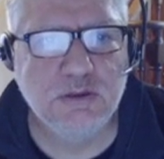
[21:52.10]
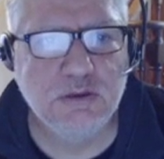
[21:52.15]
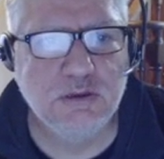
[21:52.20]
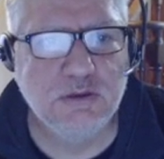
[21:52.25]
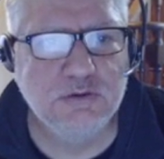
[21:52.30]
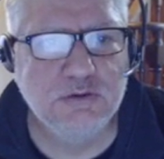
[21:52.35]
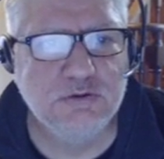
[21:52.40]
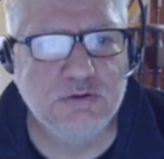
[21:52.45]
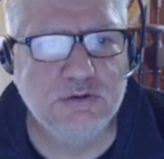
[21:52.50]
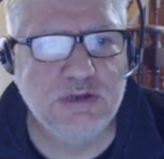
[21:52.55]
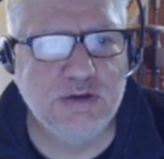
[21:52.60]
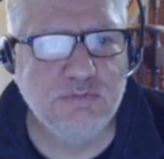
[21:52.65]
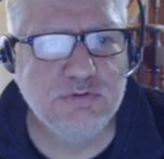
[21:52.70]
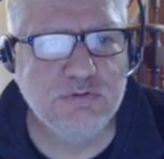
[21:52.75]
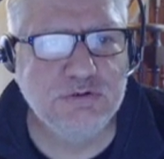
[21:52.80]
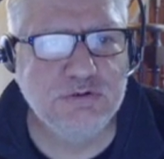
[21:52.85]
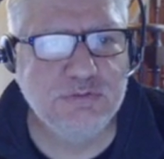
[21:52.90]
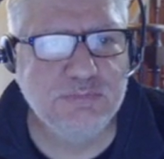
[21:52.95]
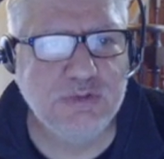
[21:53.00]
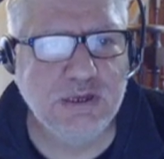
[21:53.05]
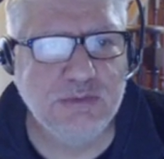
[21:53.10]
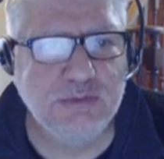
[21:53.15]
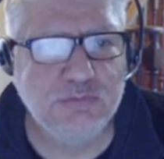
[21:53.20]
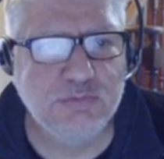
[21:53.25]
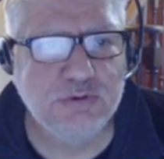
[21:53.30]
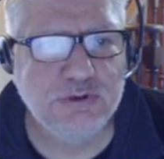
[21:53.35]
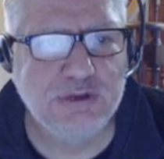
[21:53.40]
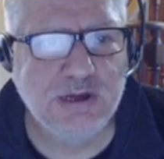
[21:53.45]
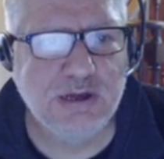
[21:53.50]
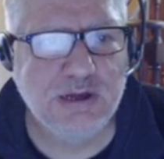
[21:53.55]
So now we should be able to
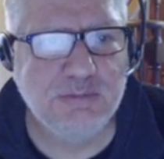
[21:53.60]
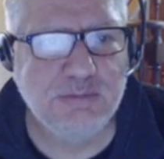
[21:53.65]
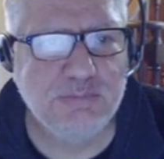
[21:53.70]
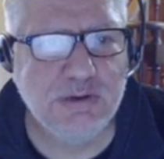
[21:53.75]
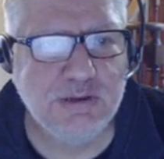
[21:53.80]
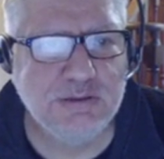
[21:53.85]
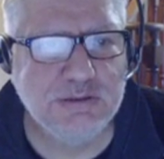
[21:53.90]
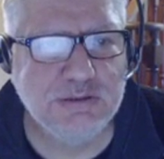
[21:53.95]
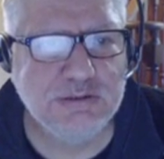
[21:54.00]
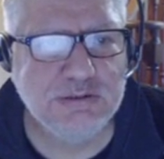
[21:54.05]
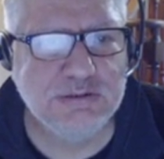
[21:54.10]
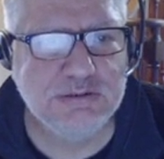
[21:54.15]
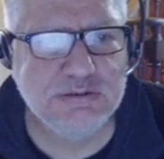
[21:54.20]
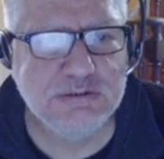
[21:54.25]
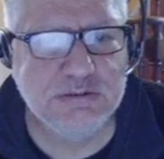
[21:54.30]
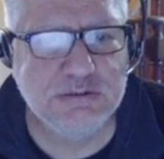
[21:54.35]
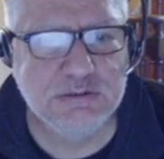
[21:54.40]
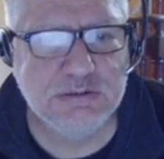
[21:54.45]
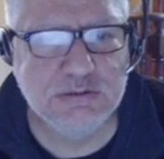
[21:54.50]
compile this.